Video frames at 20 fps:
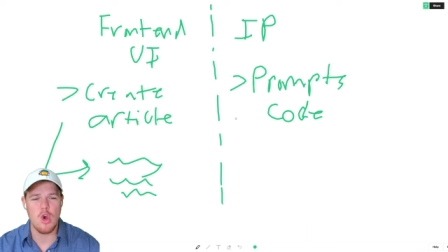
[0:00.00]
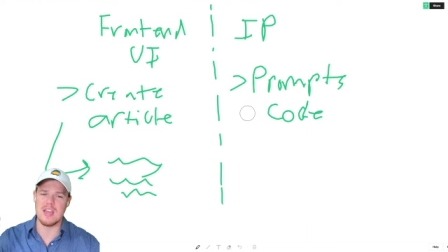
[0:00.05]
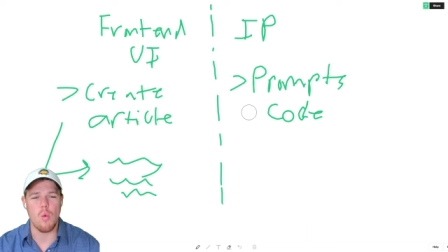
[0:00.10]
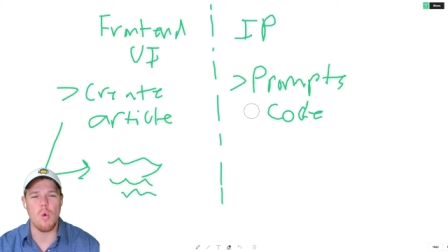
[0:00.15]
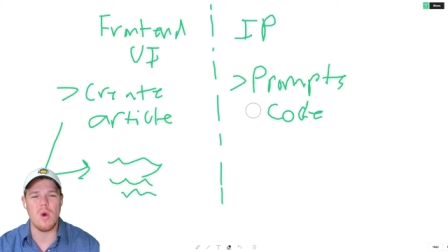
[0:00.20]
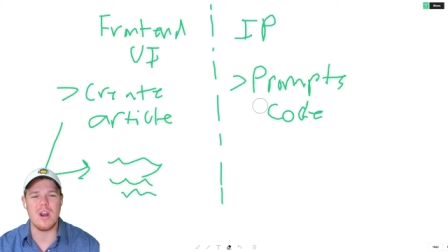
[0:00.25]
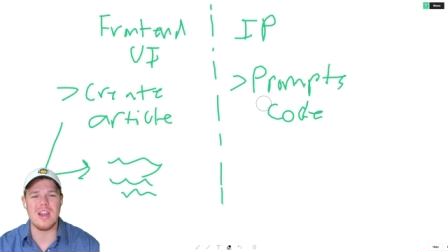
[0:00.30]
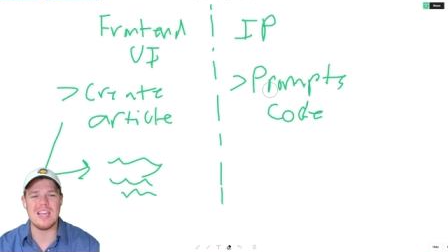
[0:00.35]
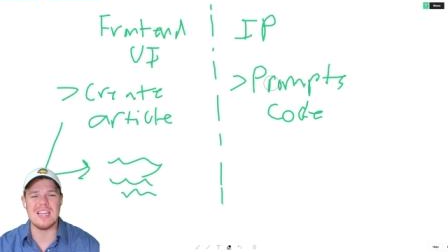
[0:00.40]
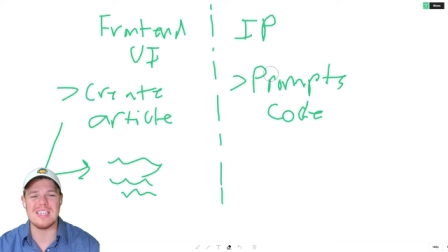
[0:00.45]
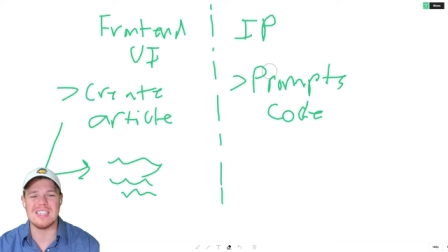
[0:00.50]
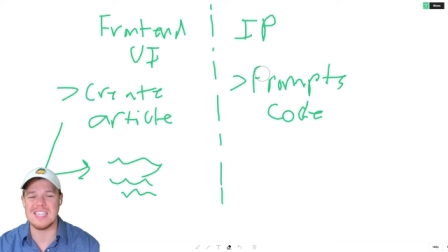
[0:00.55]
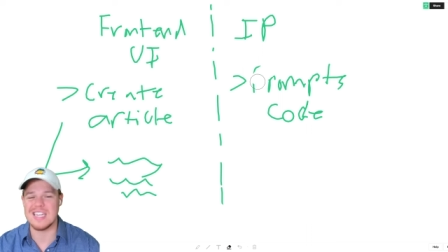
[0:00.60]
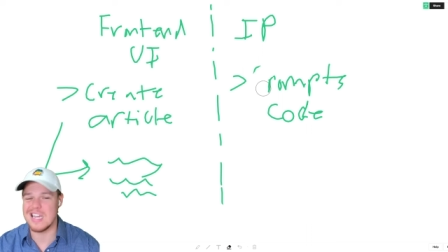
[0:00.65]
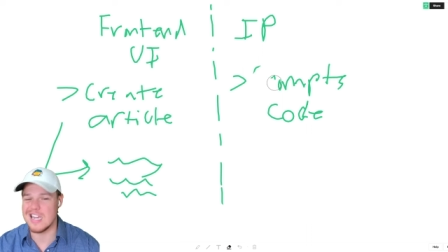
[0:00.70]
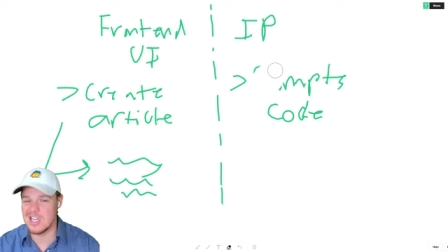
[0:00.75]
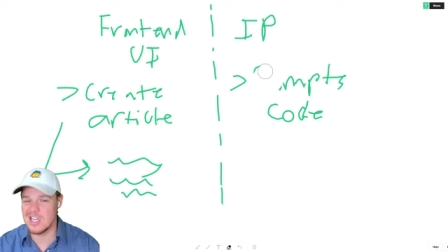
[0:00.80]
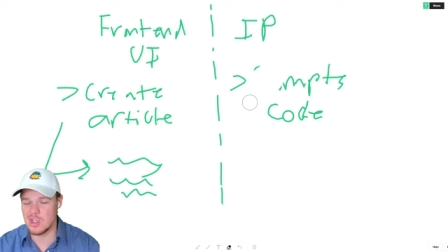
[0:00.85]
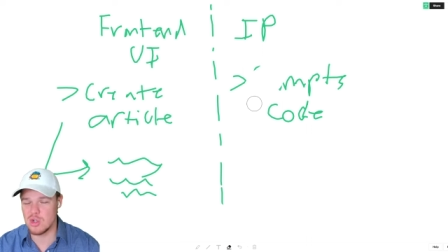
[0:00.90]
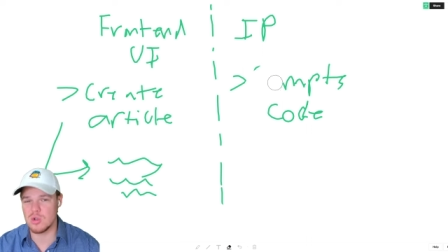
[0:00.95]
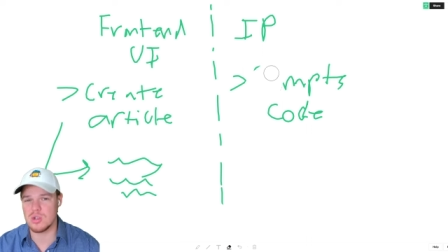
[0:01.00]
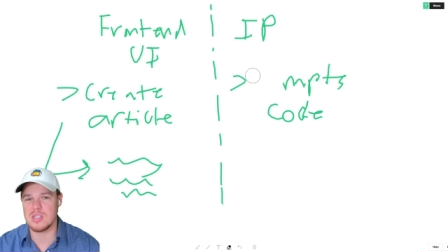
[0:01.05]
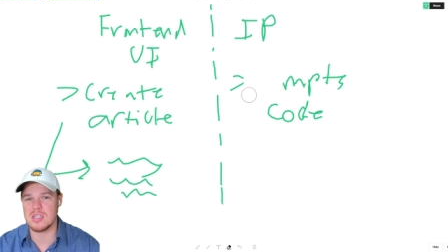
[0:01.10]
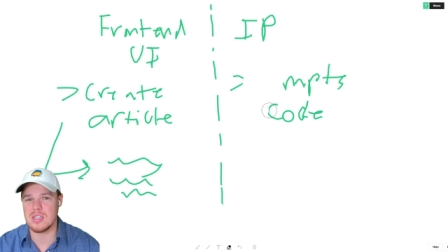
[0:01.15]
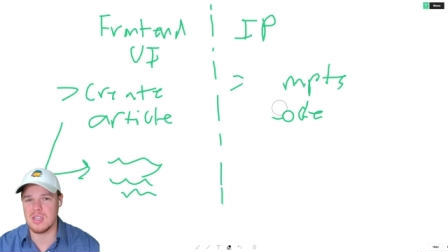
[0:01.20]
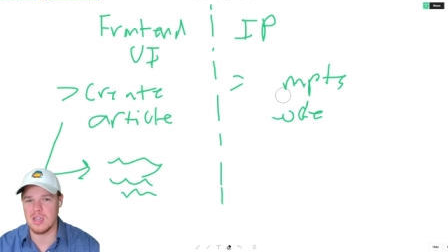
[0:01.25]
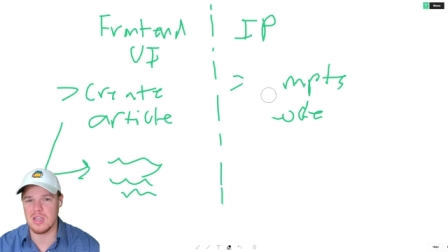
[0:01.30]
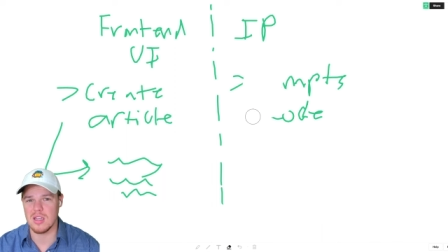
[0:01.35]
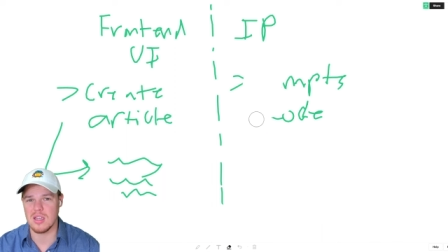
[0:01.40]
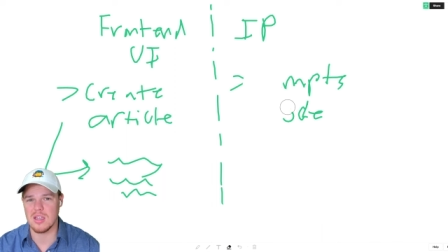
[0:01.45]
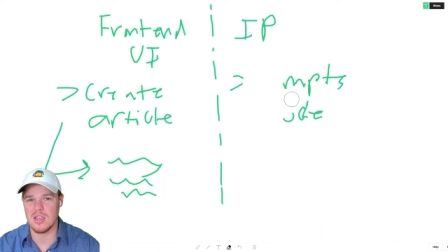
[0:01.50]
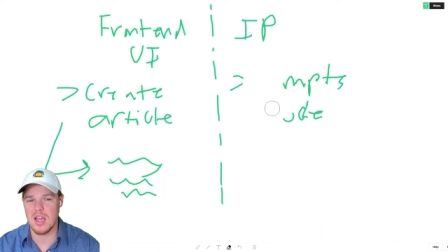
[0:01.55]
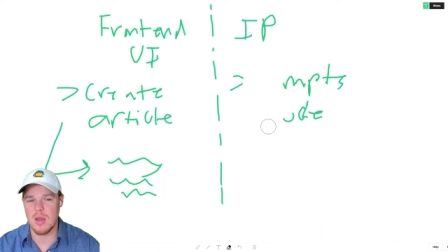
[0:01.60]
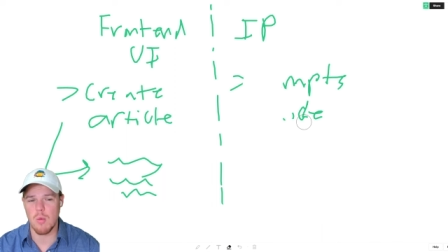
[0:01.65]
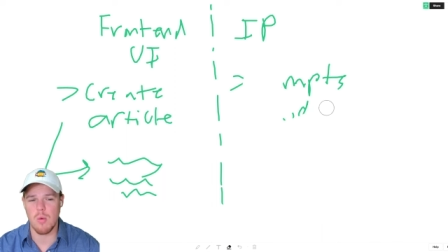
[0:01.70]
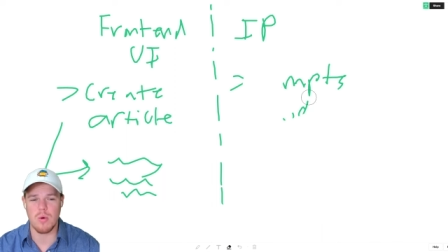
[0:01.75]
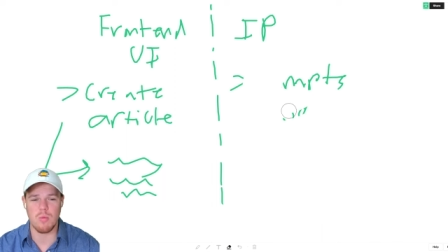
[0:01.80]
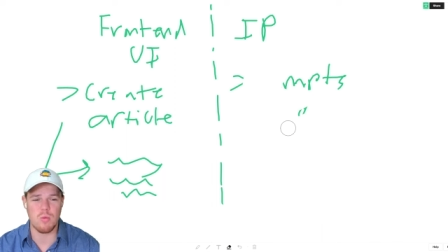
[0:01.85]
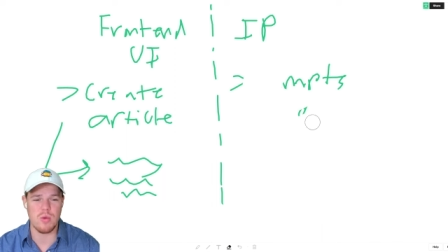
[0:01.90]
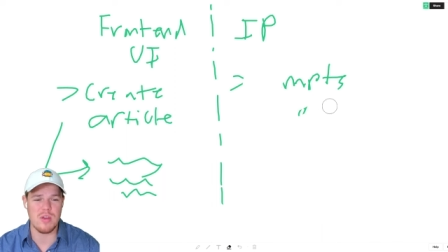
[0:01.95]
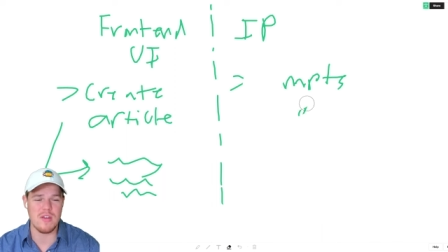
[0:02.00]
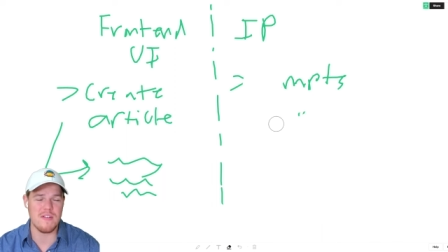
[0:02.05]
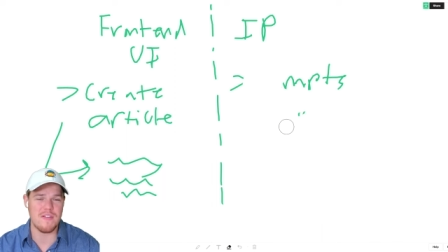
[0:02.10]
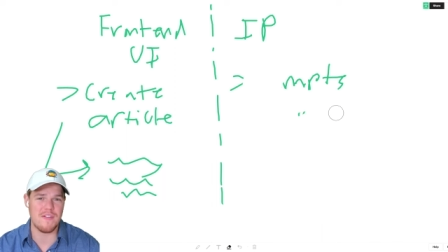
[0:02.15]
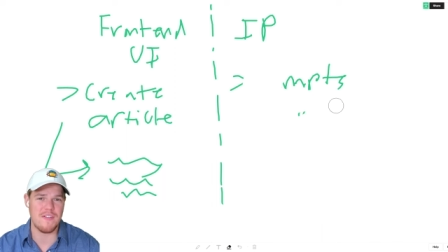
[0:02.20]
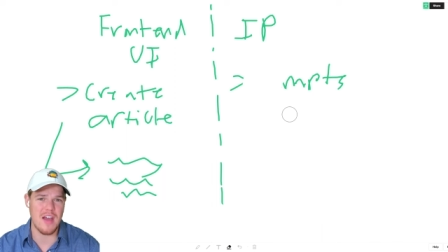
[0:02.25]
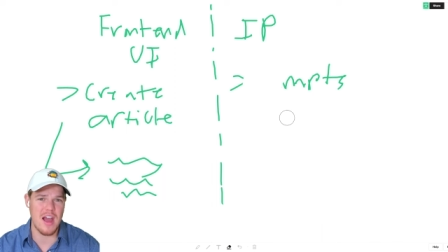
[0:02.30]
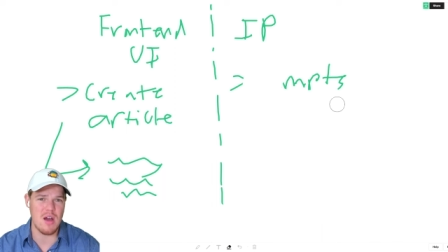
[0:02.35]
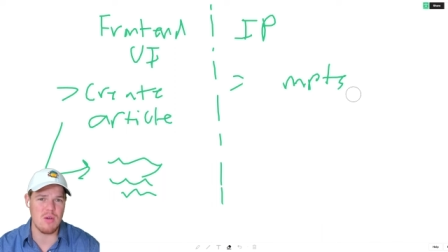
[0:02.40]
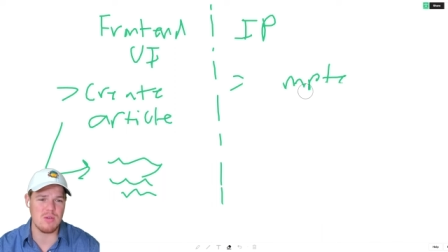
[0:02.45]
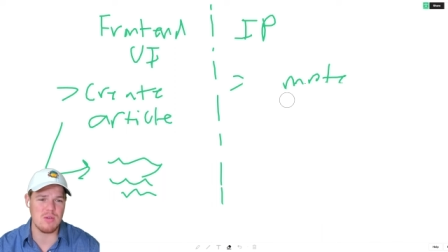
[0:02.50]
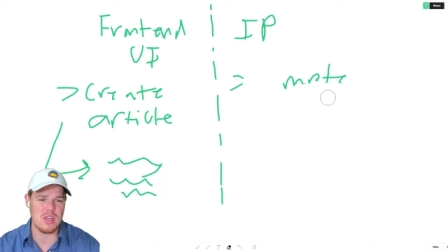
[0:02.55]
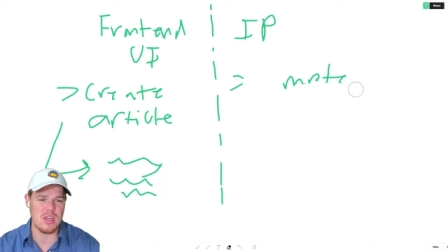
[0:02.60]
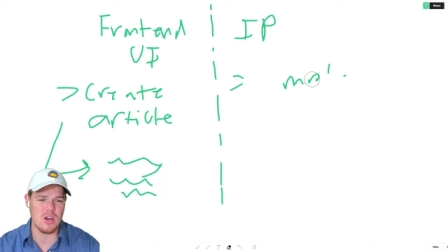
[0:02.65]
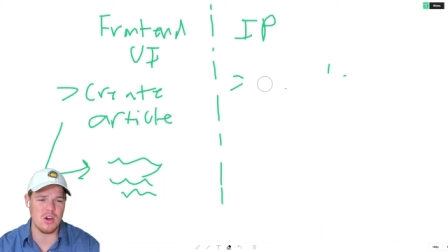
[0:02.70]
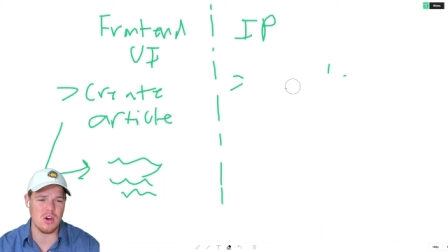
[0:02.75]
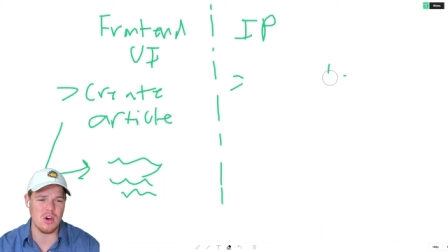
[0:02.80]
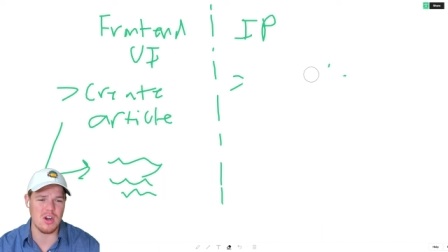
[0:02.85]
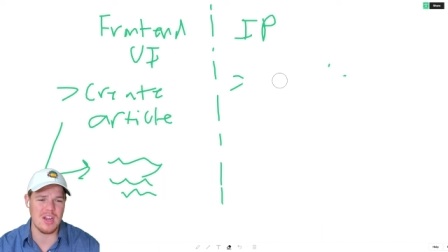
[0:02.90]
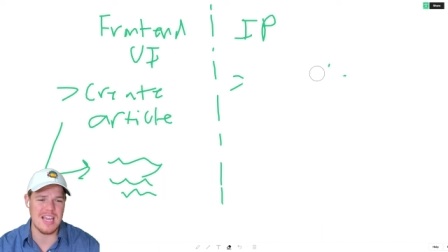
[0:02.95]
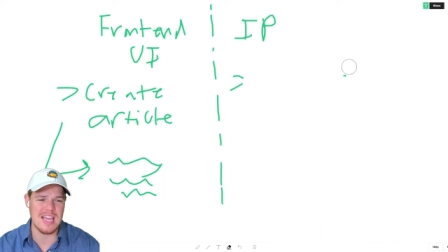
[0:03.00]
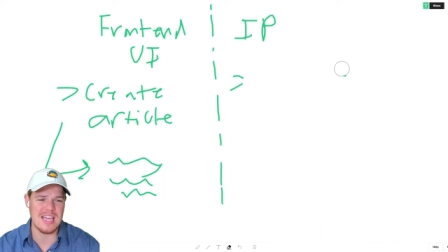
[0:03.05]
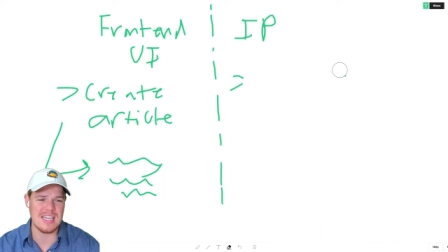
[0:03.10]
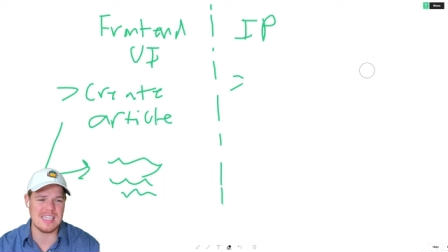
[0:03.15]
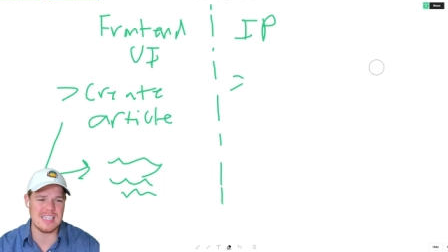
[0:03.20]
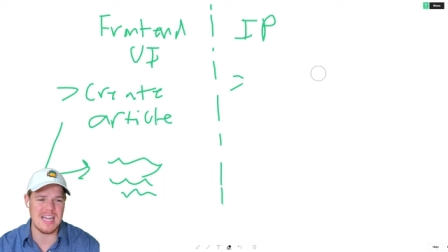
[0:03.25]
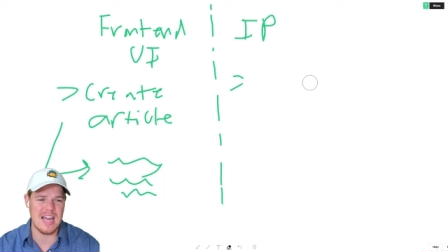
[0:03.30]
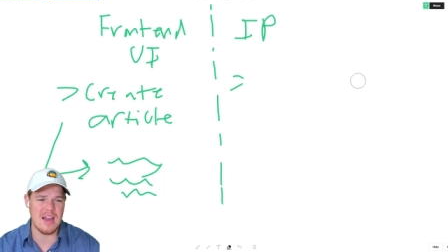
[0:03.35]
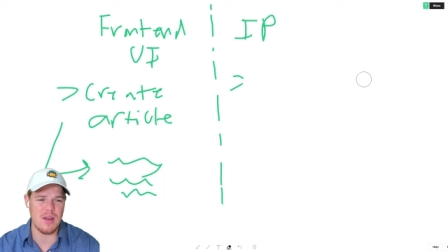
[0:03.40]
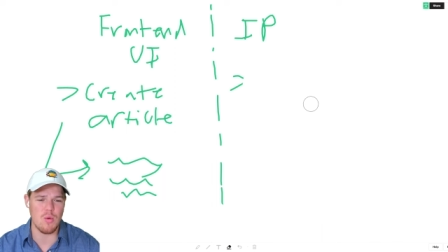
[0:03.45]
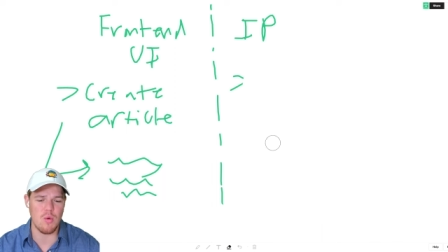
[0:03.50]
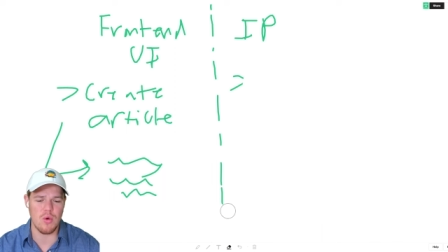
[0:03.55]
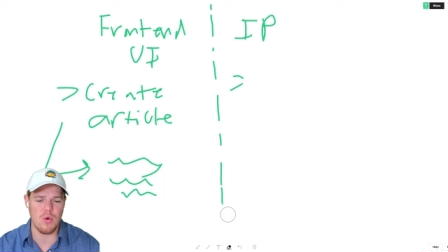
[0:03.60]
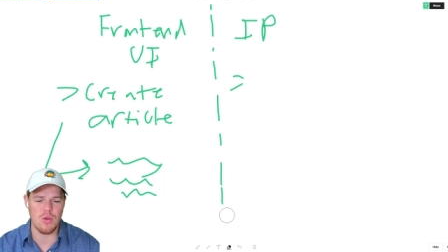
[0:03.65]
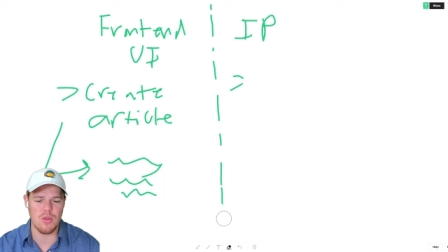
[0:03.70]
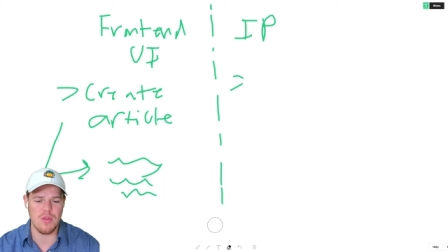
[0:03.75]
What is interesting and what we have found here is that